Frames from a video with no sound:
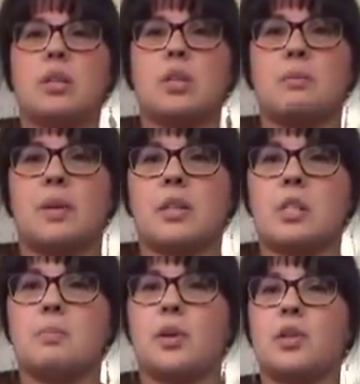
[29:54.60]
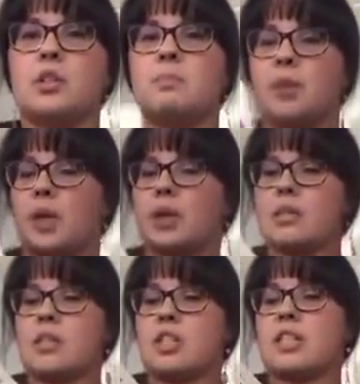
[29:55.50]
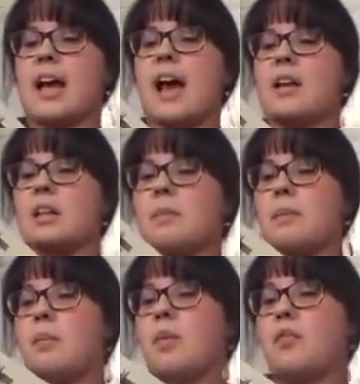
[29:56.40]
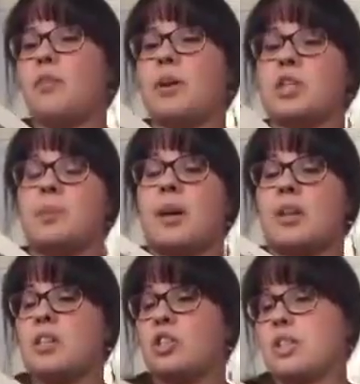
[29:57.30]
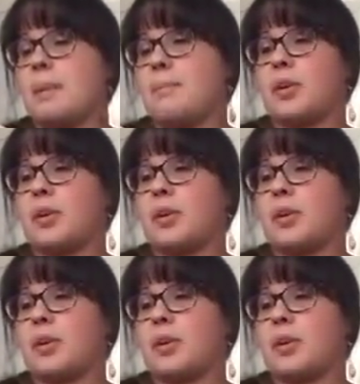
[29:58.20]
this book, this bird's book, to just add a little bit more information about each state